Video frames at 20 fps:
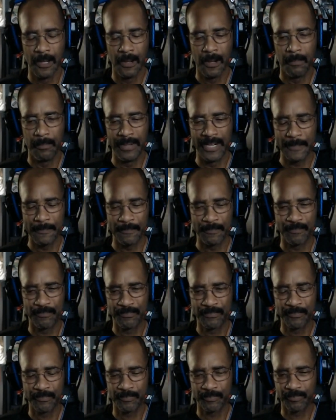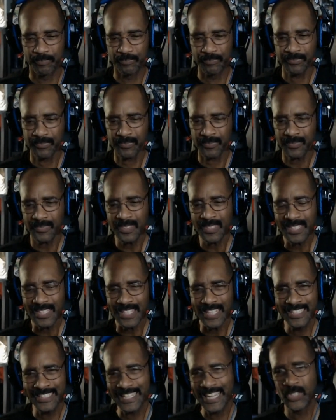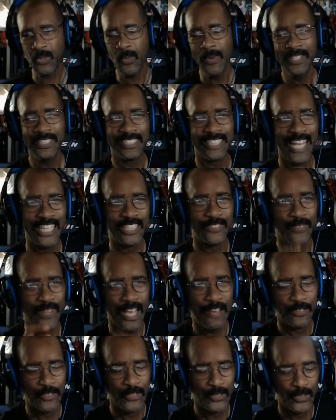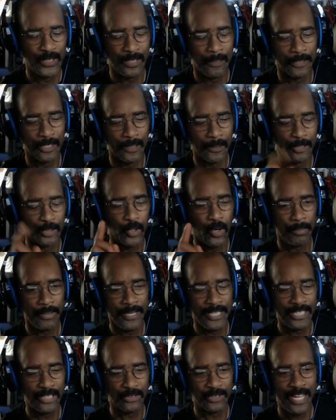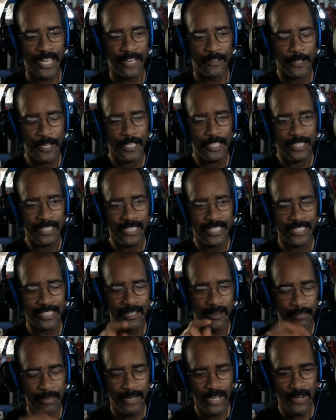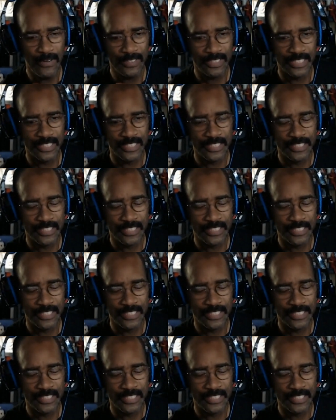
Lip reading: But it's got 20 size 5 torpedoes. Now, in comparison,